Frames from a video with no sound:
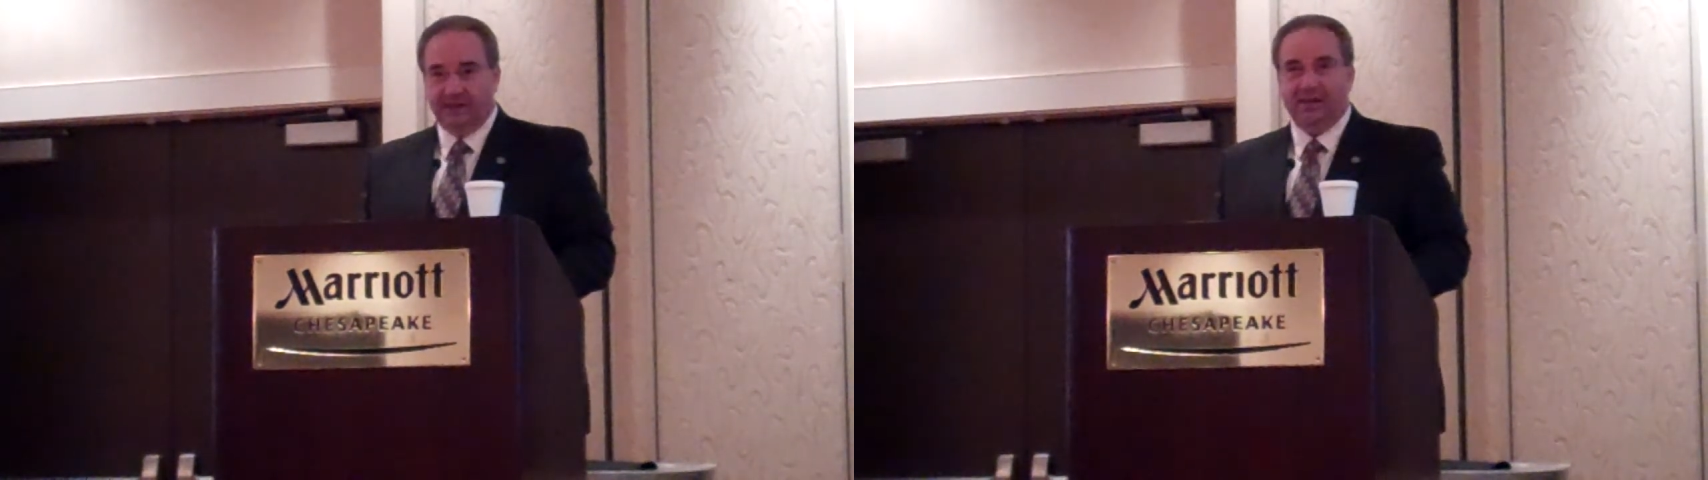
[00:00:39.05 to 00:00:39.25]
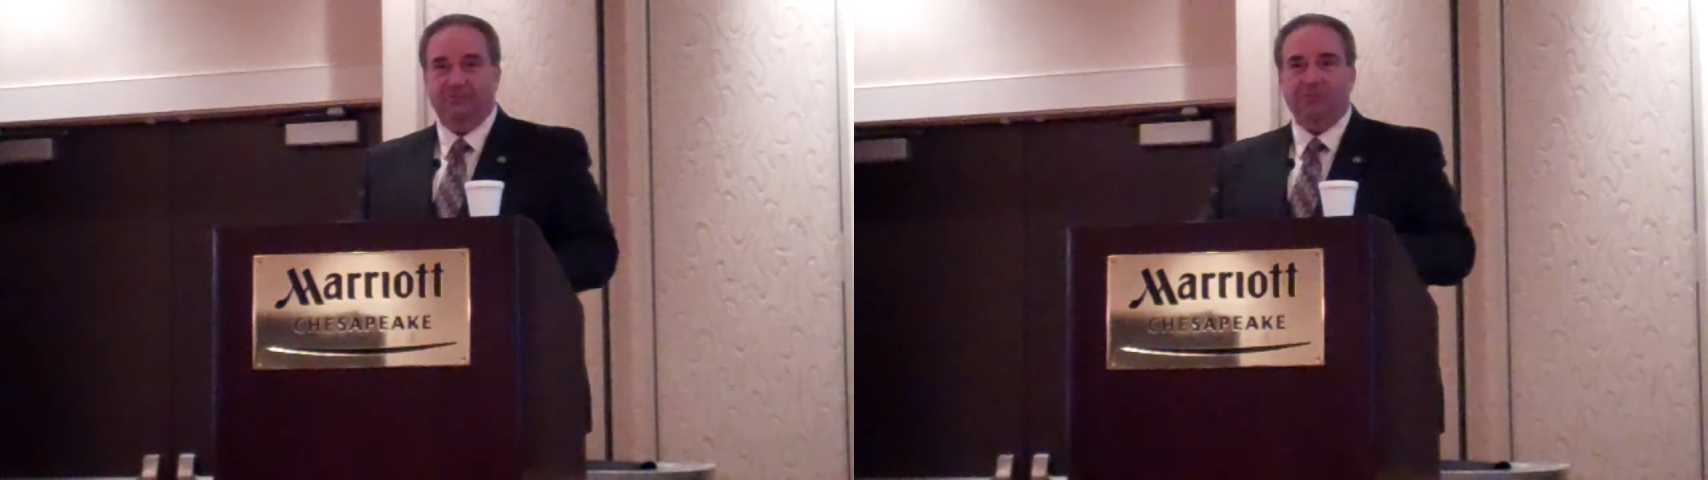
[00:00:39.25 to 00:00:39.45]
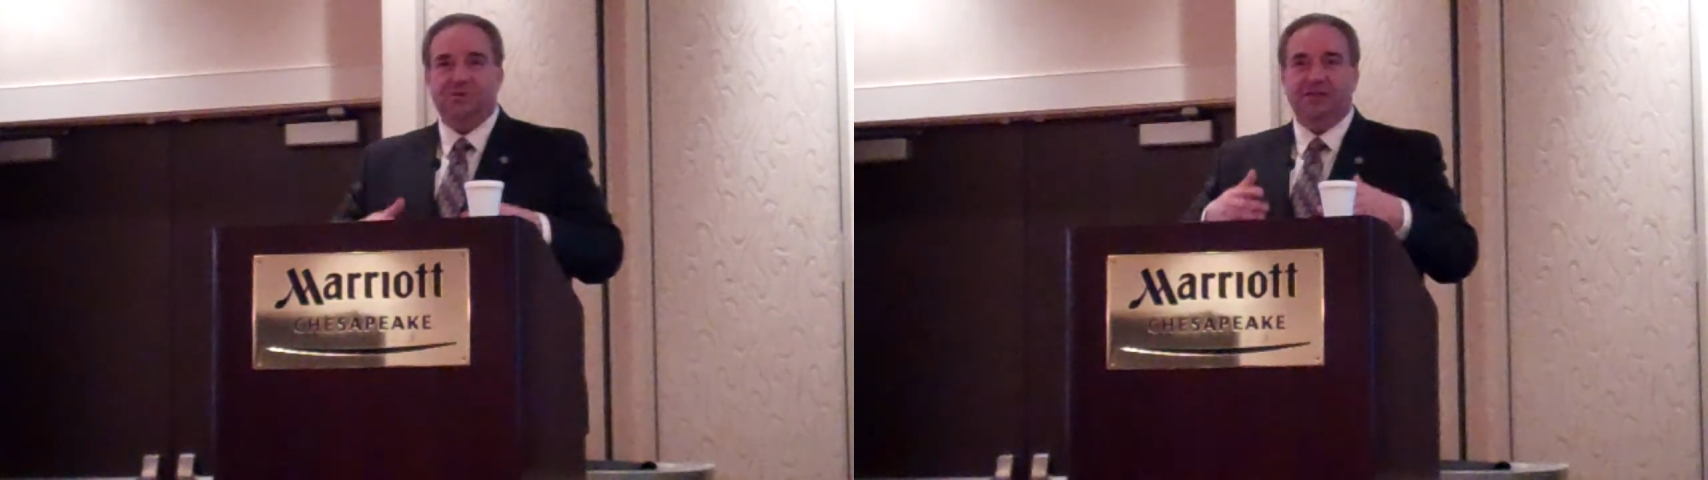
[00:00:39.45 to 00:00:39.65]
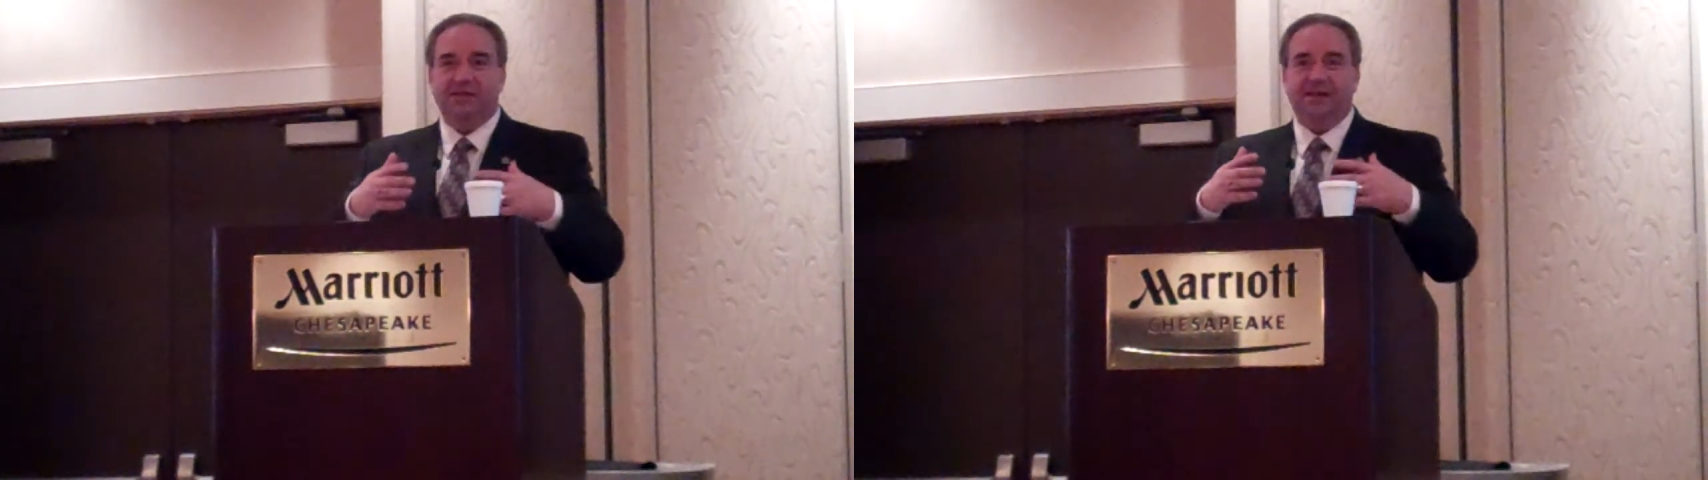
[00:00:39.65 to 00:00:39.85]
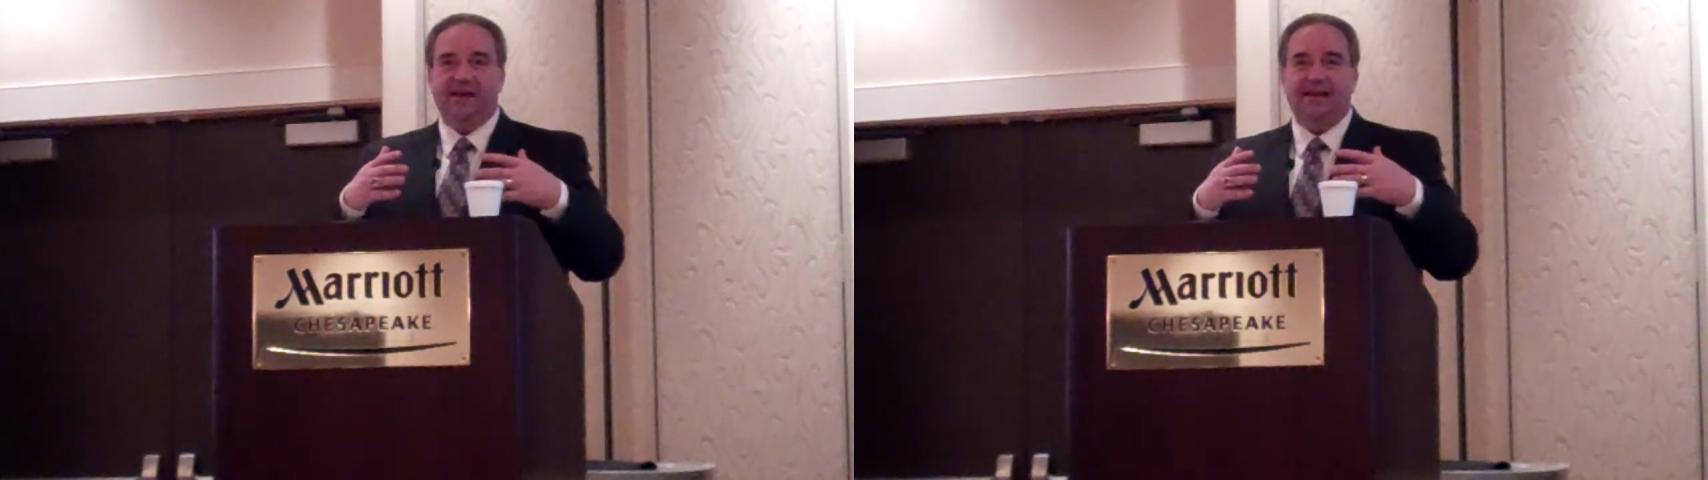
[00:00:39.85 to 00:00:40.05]
get
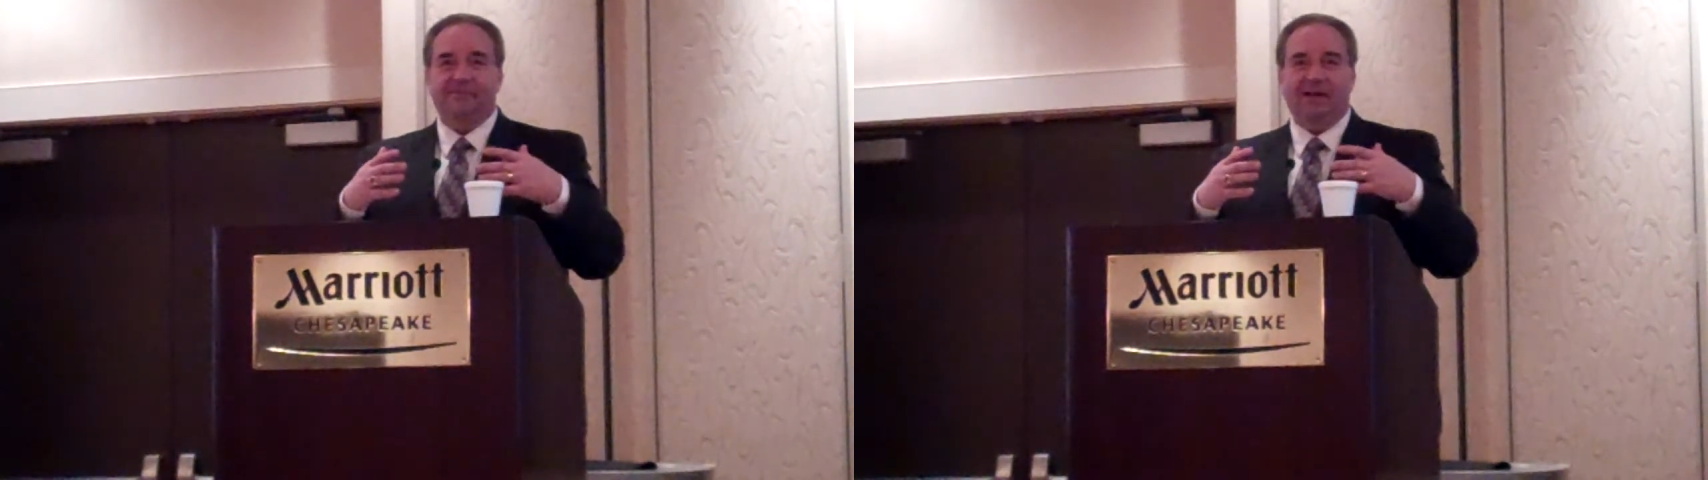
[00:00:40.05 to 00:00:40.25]
Virginia kind of,